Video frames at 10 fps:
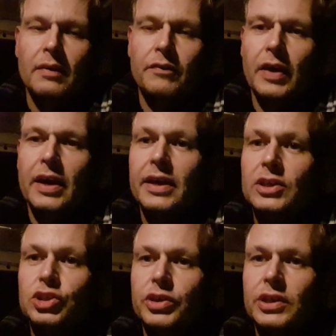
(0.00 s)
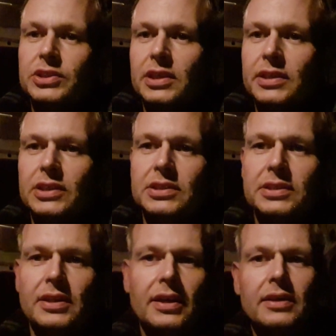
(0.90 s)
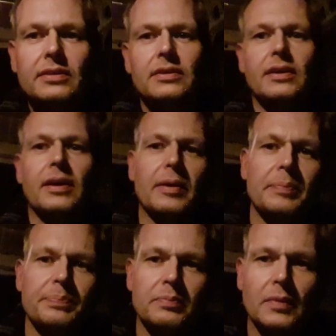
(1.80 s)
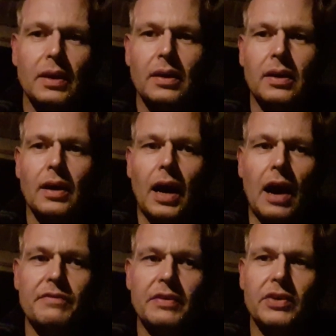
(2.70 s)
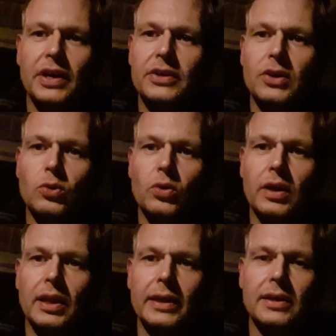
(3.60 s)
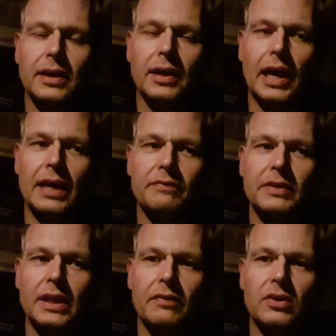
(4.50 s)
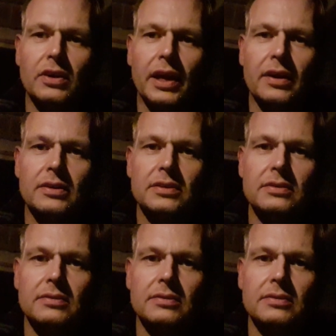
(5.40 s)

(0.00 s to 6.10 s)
Very strange conditions tonight. I've never heard Aurora like it, and I've never heard